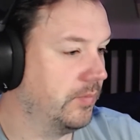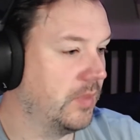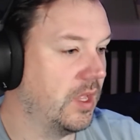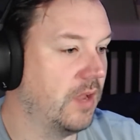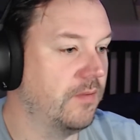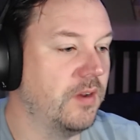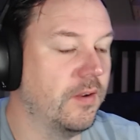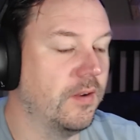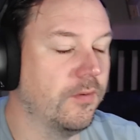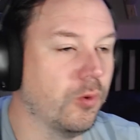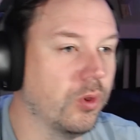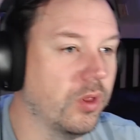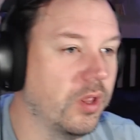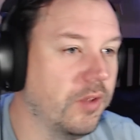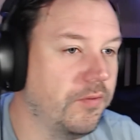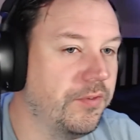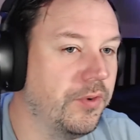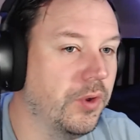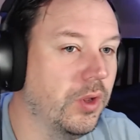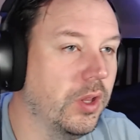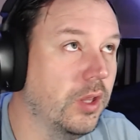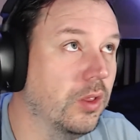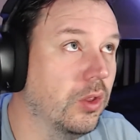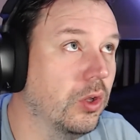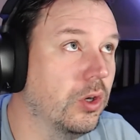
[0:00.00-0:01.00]
I've never really
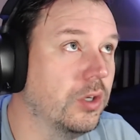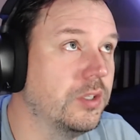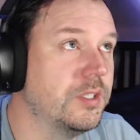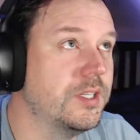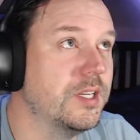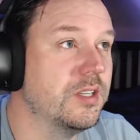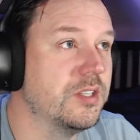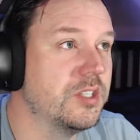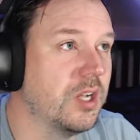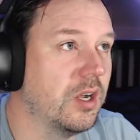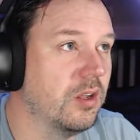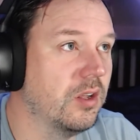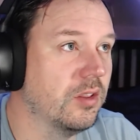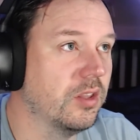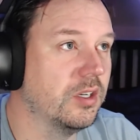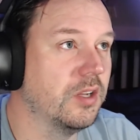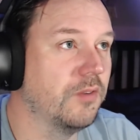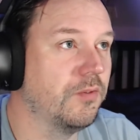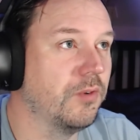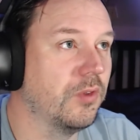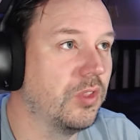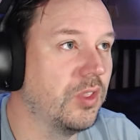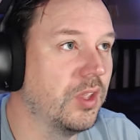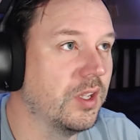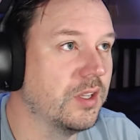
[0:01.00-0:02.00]
fully looked into all the
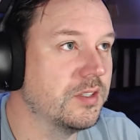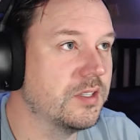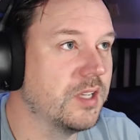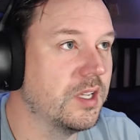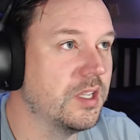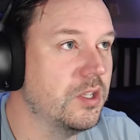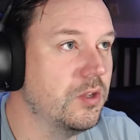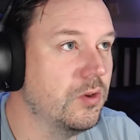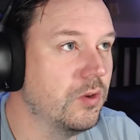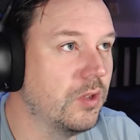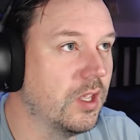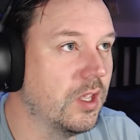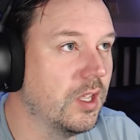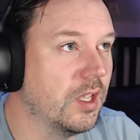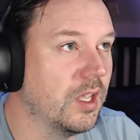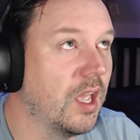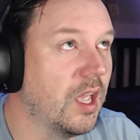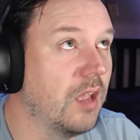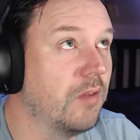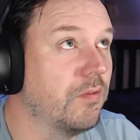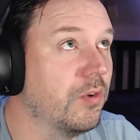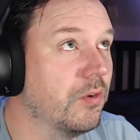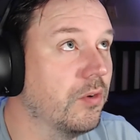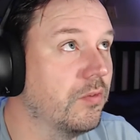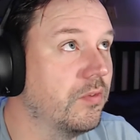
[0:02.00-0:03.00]
different things that you can
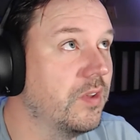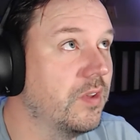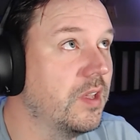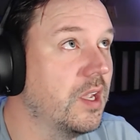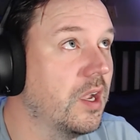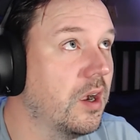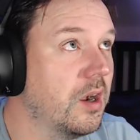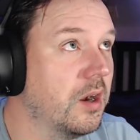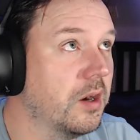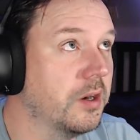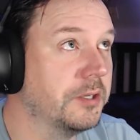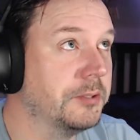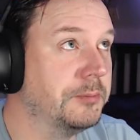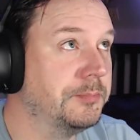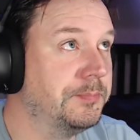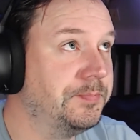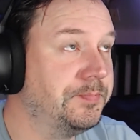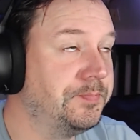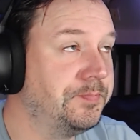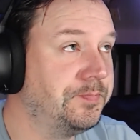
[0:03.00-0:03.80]
get for VR.